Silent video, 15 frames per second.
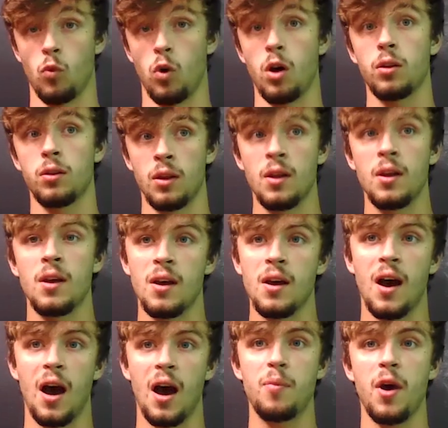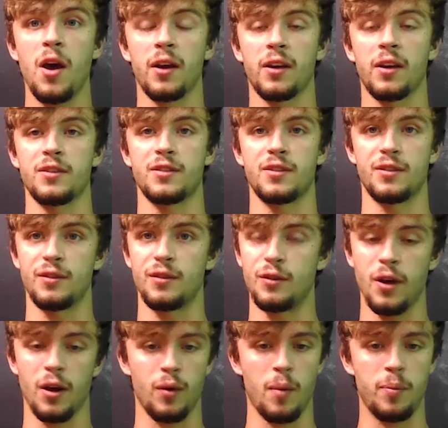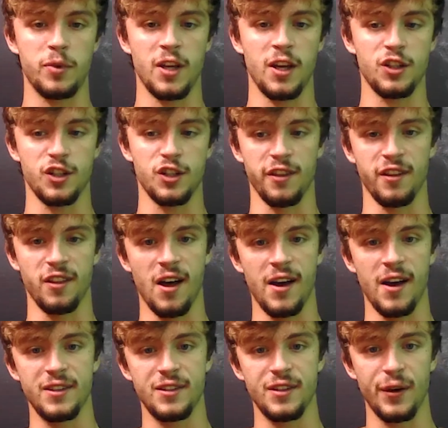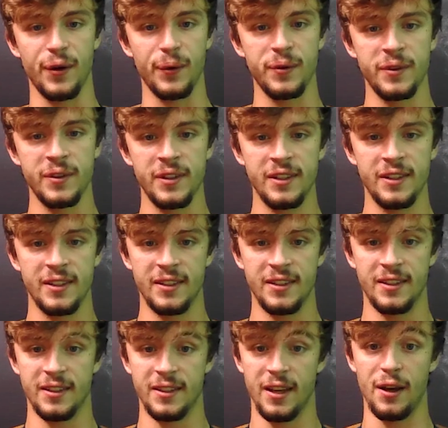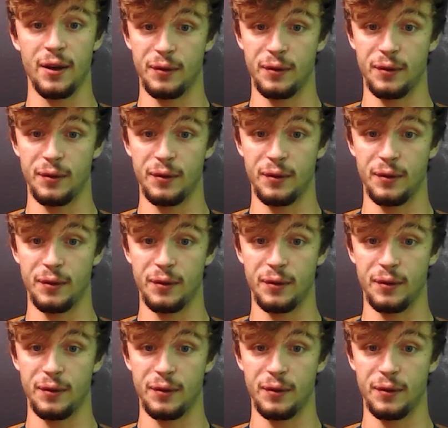well, I bet, because you got a reputation on the line. So yeah,